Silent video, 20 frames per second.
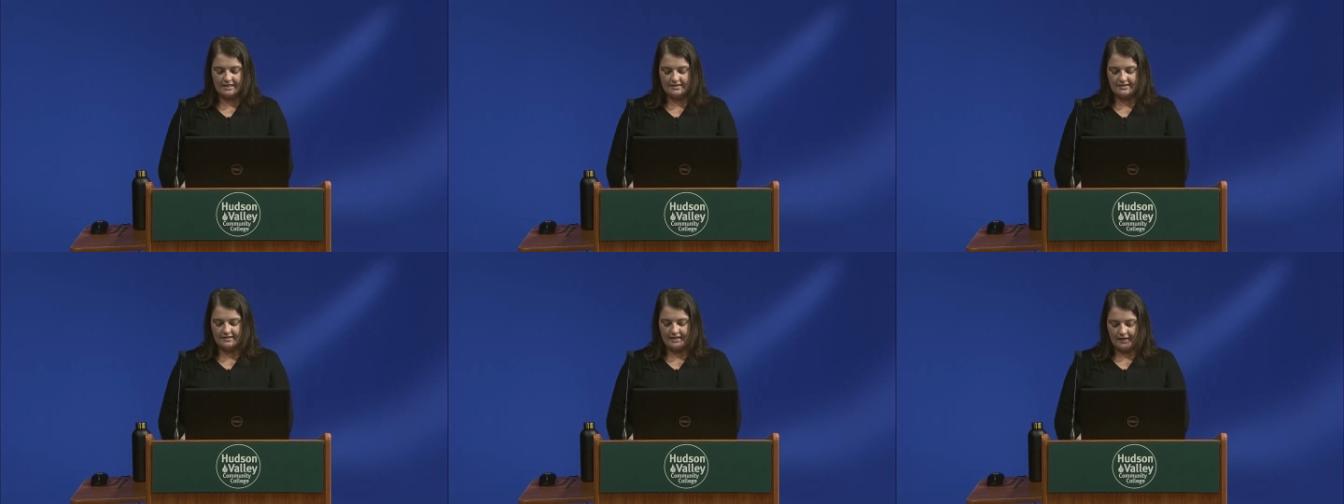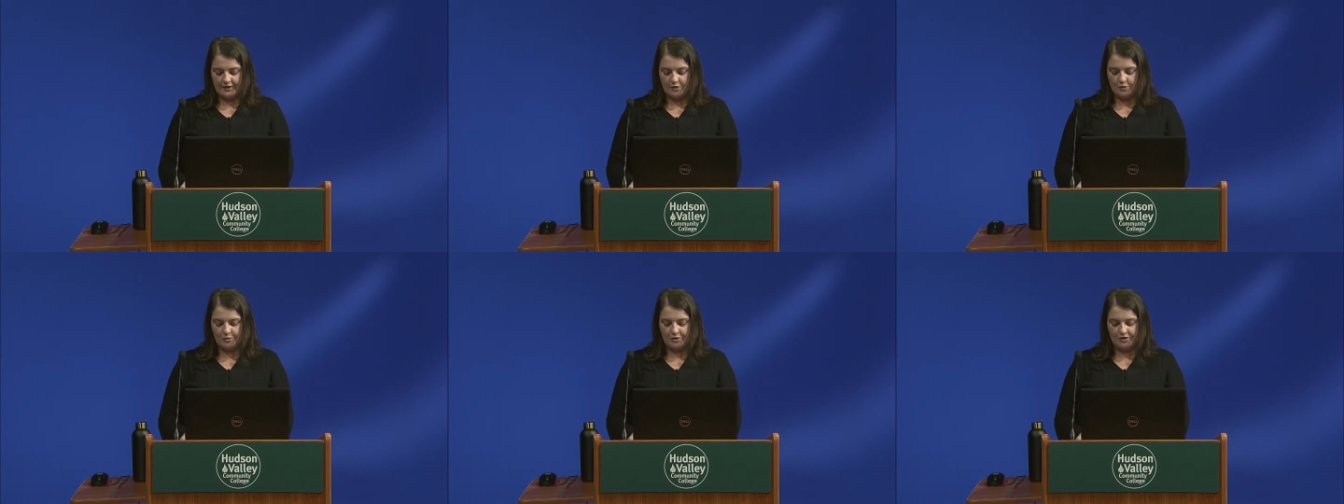
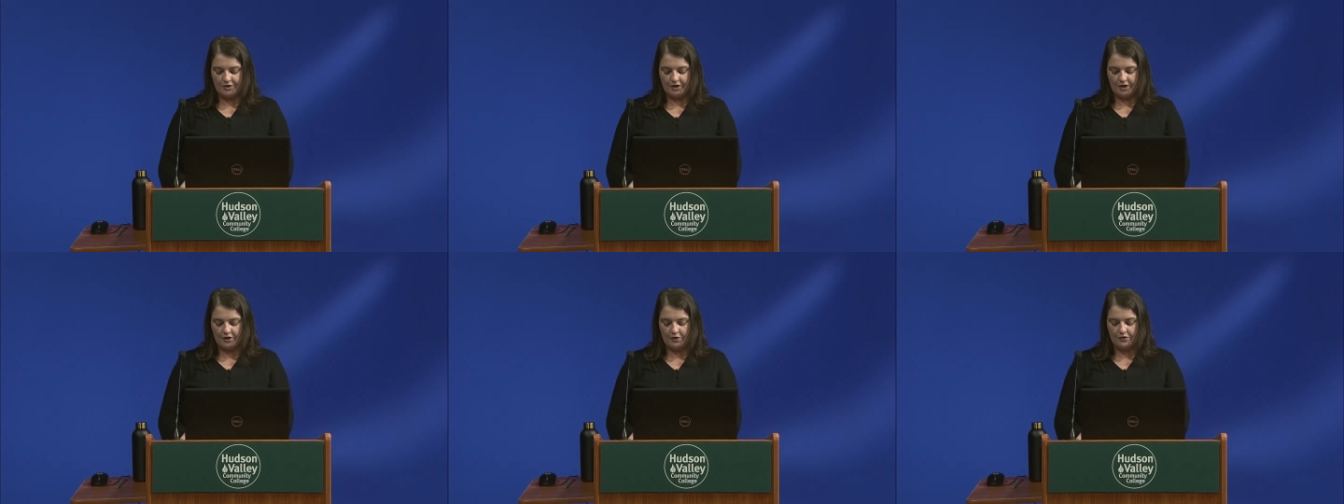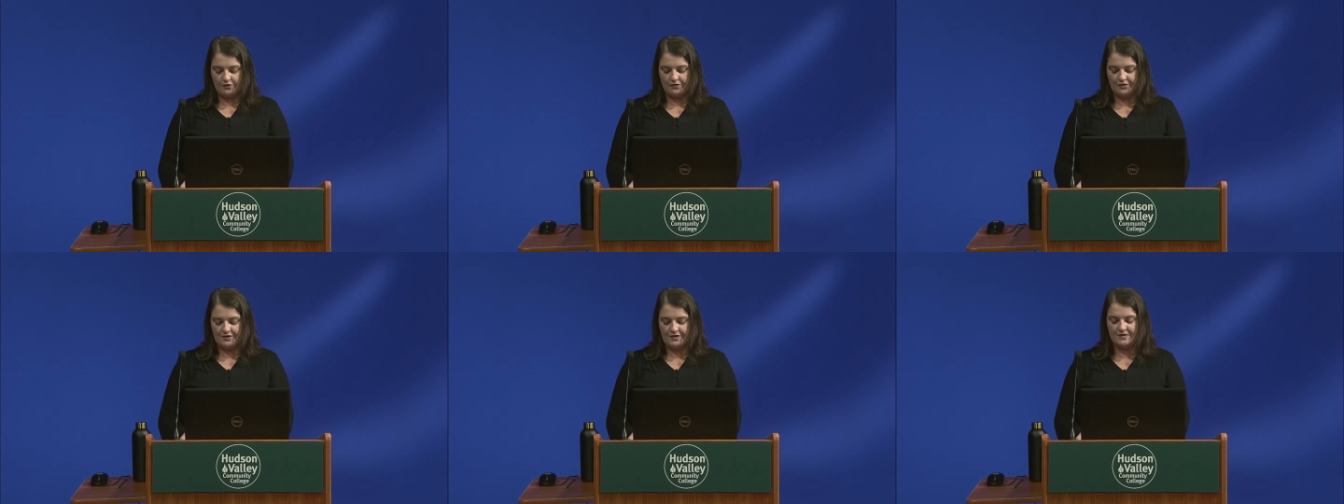standard building
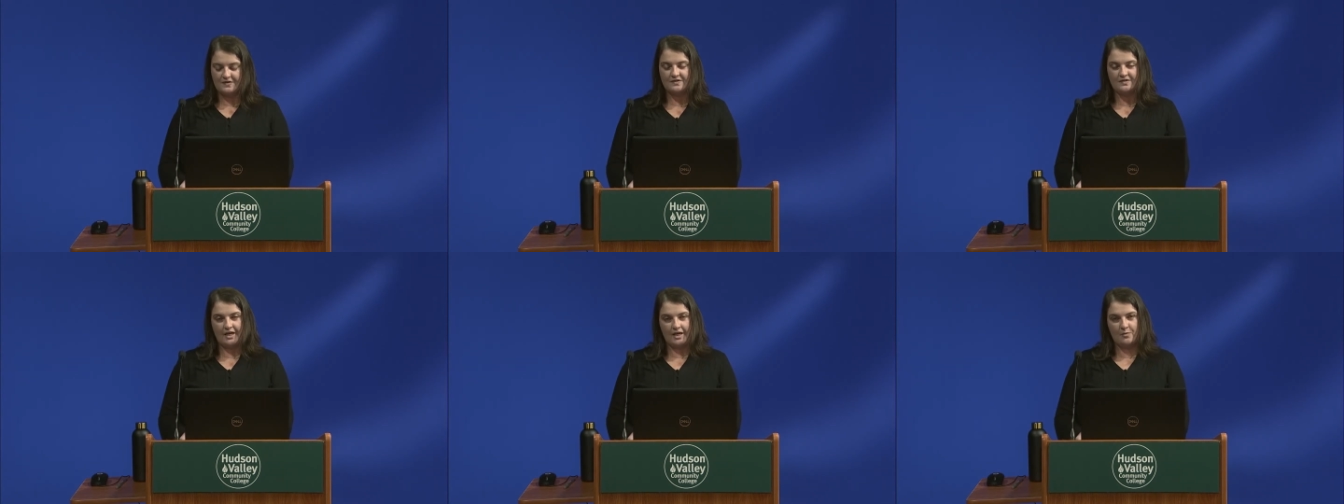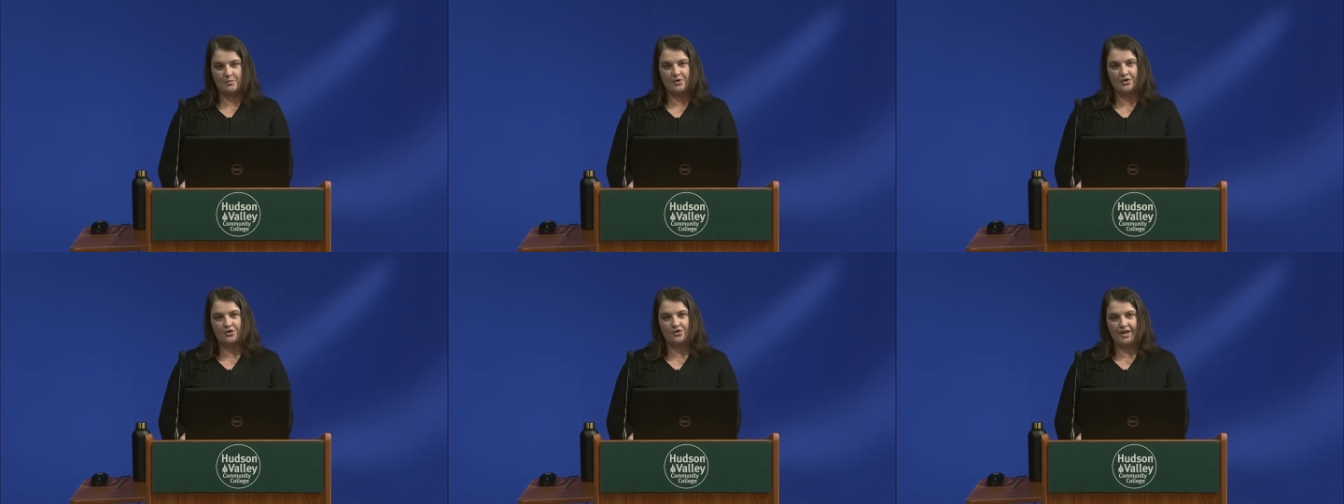code for the
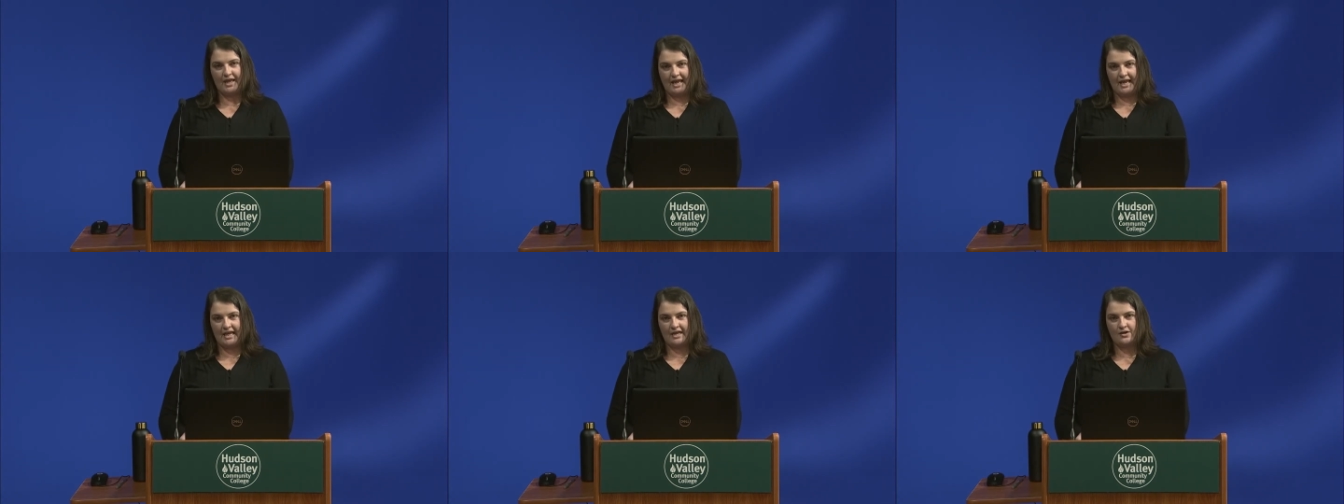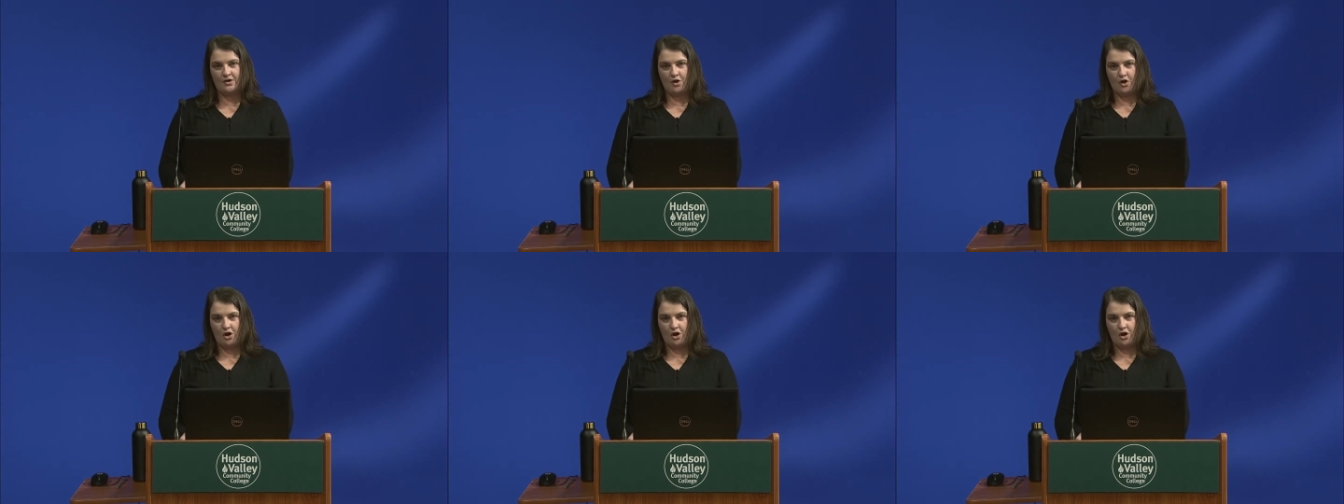site built and